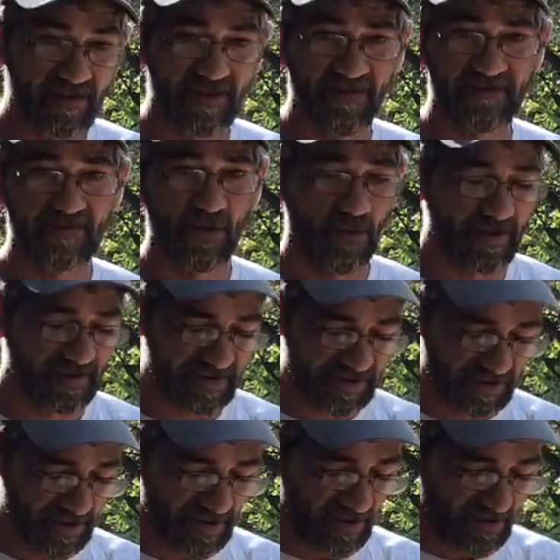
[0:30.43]
a cordless
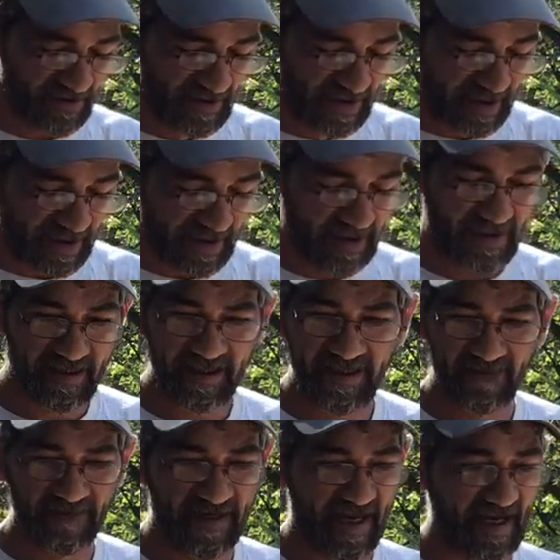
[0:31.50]
drill and an
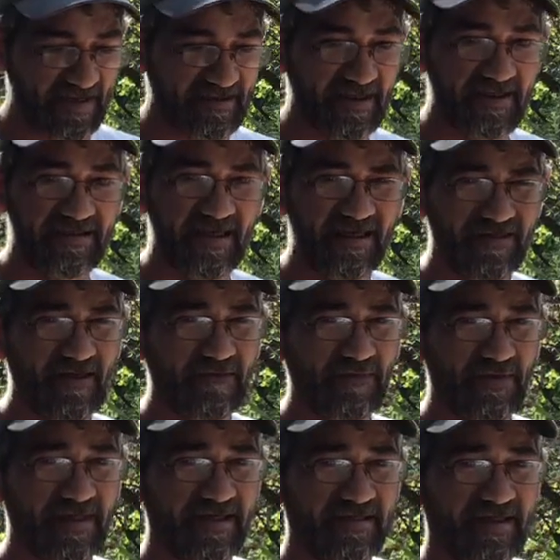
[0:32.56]
impact, like they're
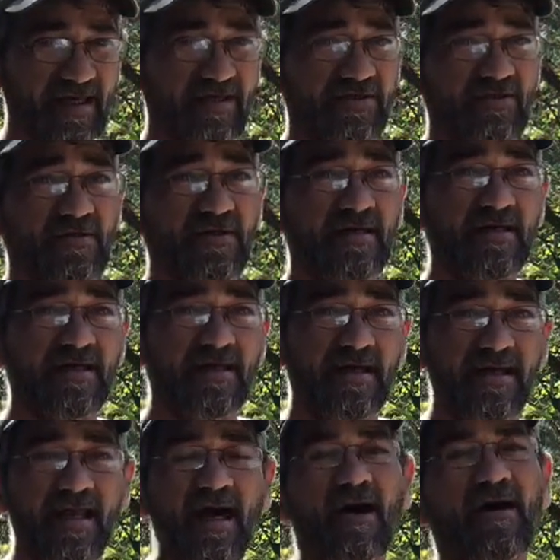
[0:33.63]
pretty essential.
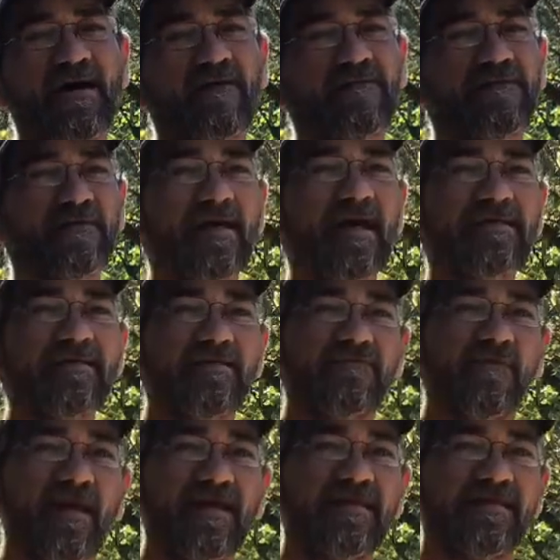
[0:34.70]
And I forgot to
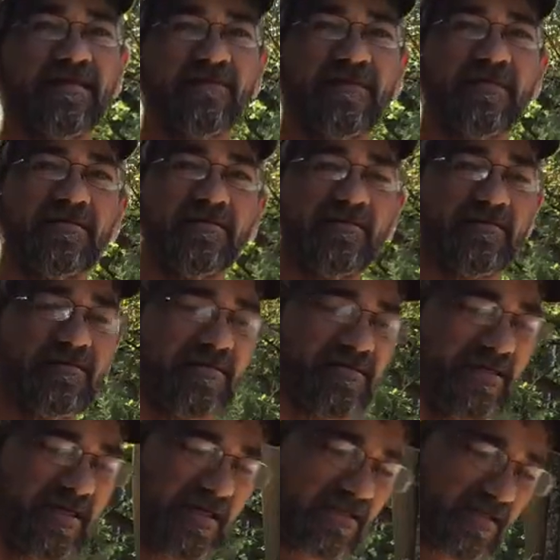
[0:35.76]
rate some of the
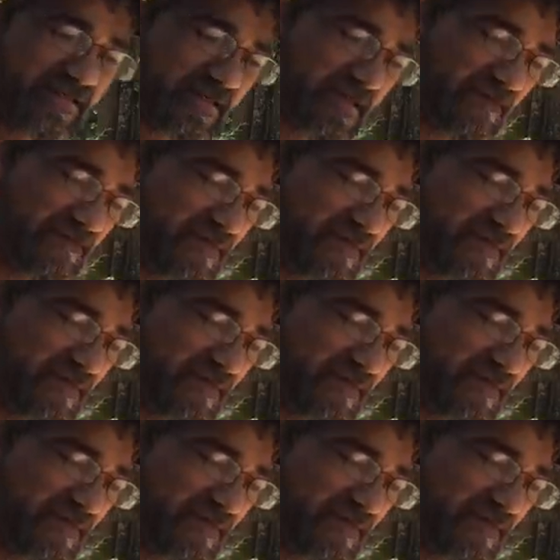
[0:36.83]
later stuff